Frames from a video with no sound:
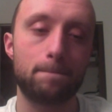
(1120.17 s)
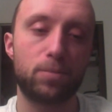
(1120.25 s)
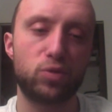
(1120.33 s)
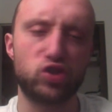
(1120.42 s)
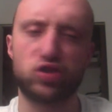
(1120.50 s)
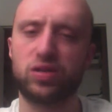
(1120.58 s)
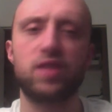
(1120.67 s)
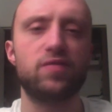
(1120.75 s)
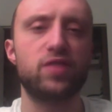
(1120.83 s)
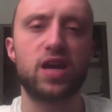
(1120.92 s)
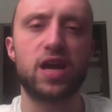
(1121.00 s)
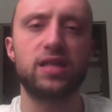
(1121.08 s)
just
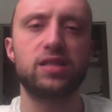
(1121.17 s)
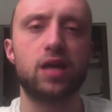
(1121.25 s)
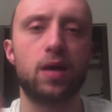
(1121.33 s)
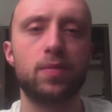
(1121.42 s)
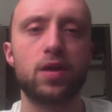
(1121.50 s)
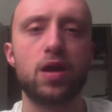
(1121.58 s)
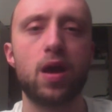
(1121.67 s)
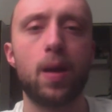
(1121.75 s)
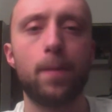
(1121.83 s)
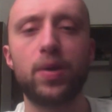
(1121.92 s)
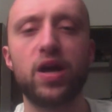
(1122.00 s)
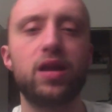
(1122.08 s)
giving you a heads up.
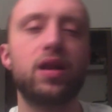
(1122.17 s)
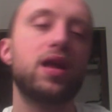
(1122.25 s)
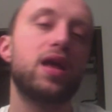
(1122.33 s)
But,